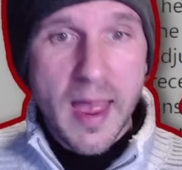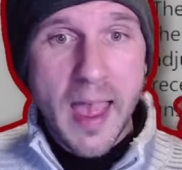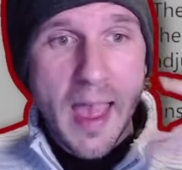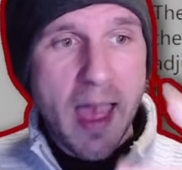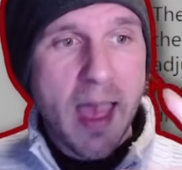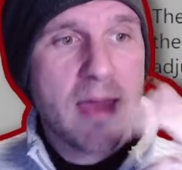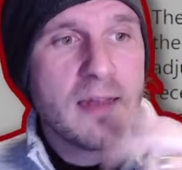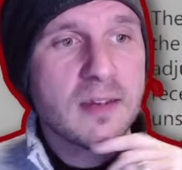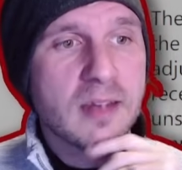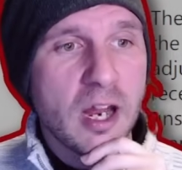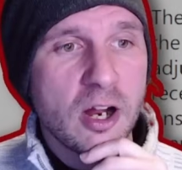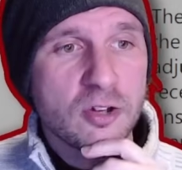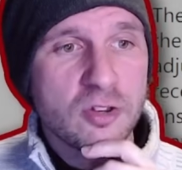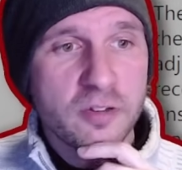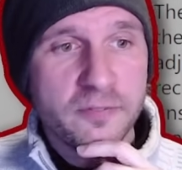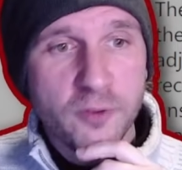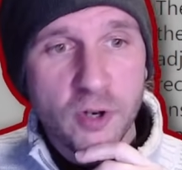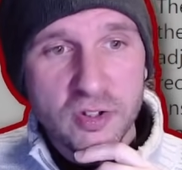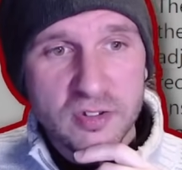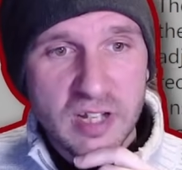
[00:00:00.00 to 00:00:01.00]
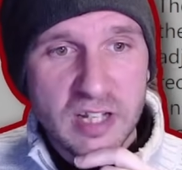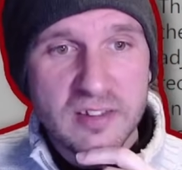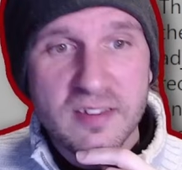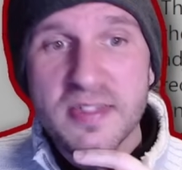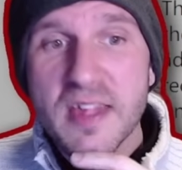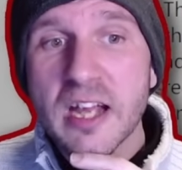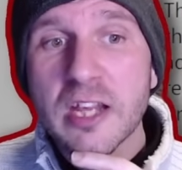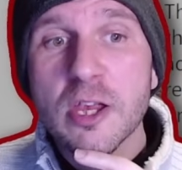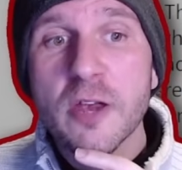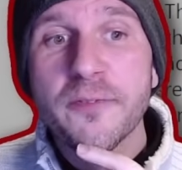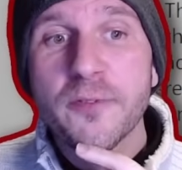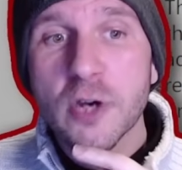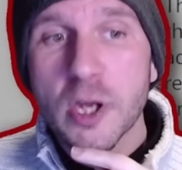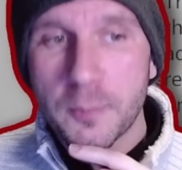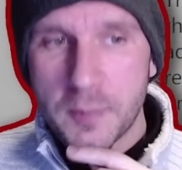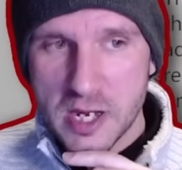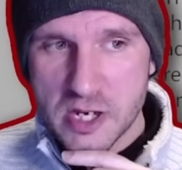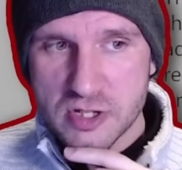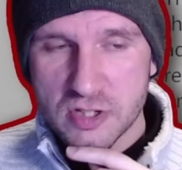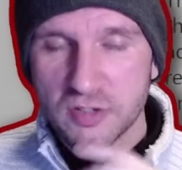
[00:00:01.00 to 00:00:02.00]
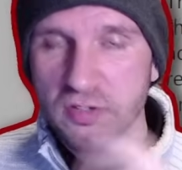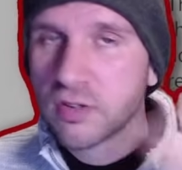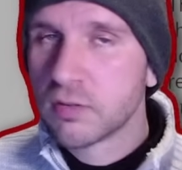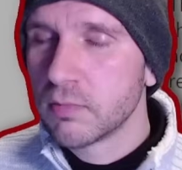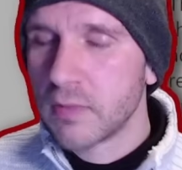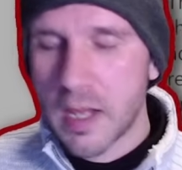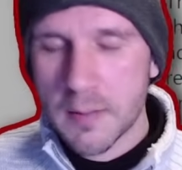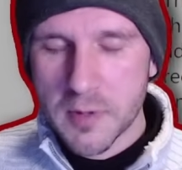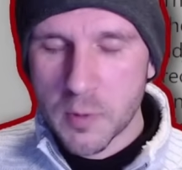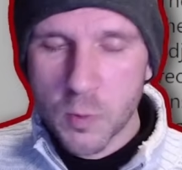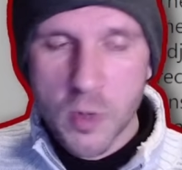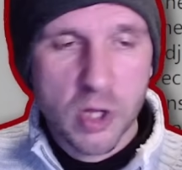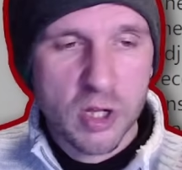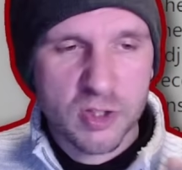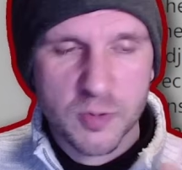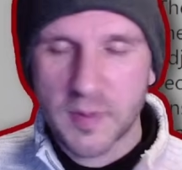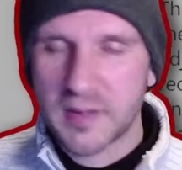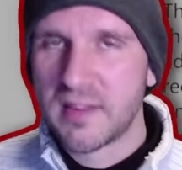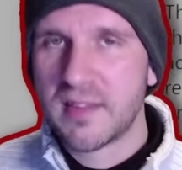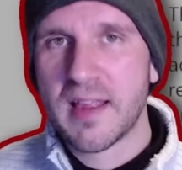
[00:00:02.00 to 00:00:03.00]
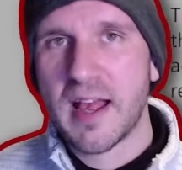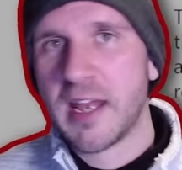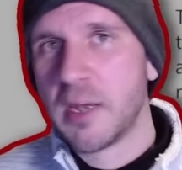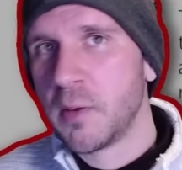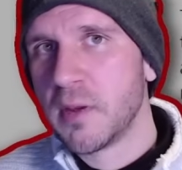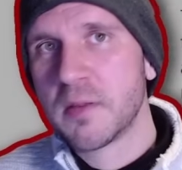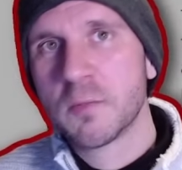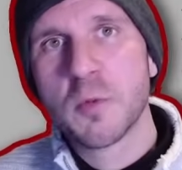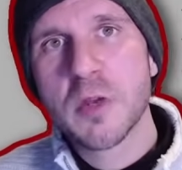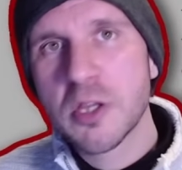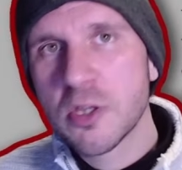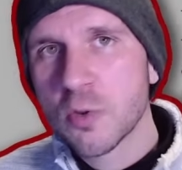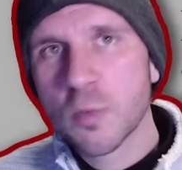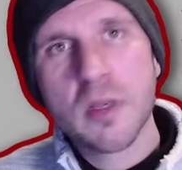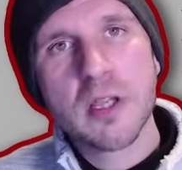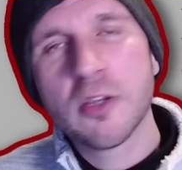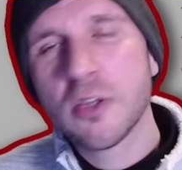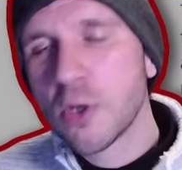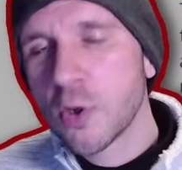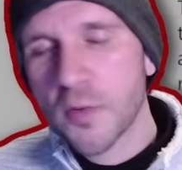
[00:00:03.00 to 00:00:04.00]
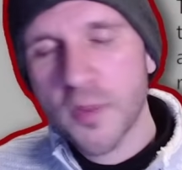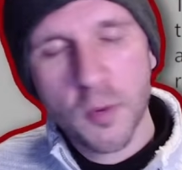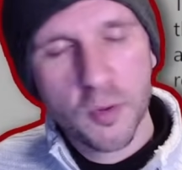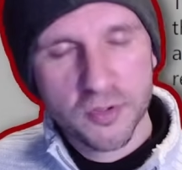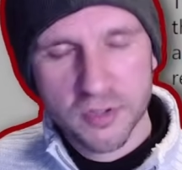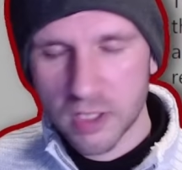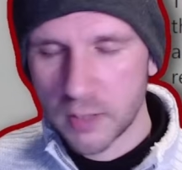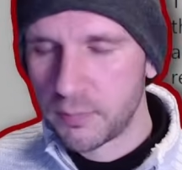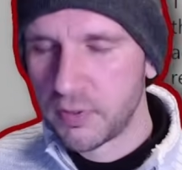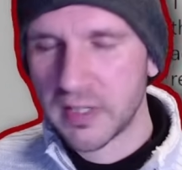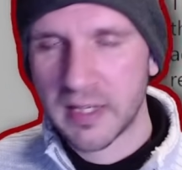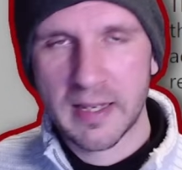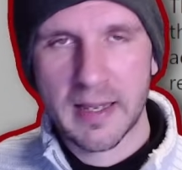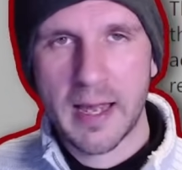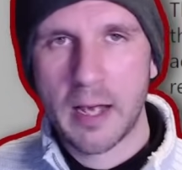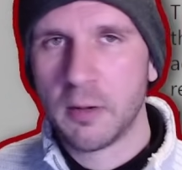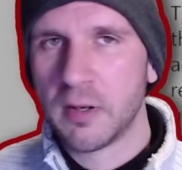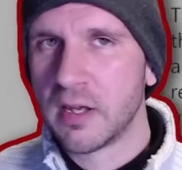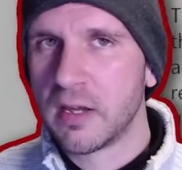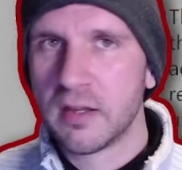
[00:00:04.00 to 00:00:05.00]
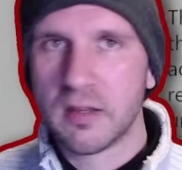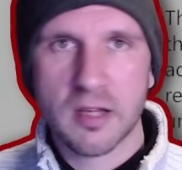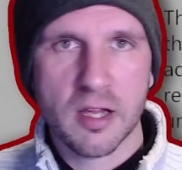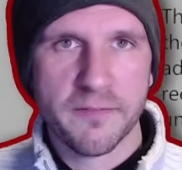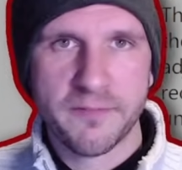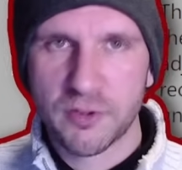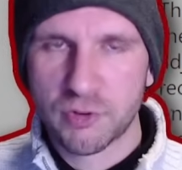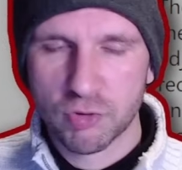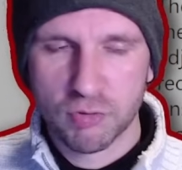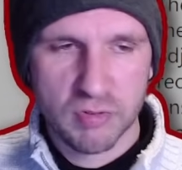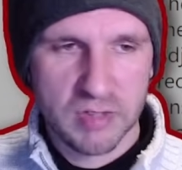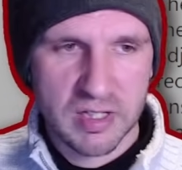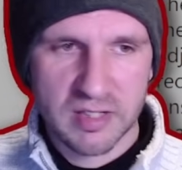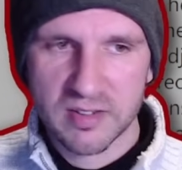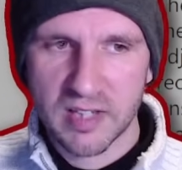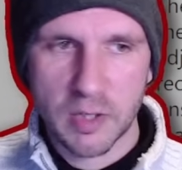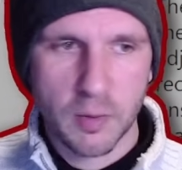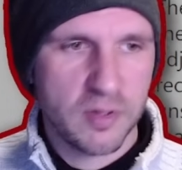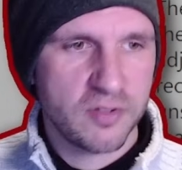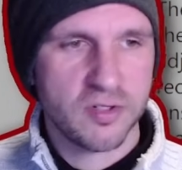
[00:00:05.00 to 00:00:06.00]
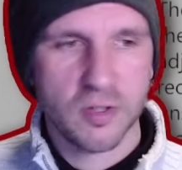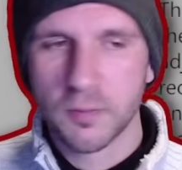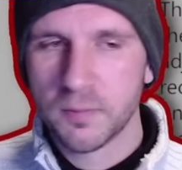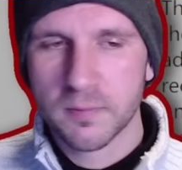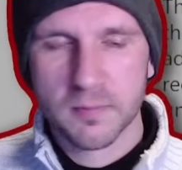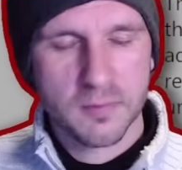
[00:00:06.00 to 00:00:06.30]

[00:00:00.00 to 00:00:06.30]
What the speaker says: And character voice lines. Thank you for your patience. I mean, we all expected that anyway. We knew they was going to bring it out in official release anyway, so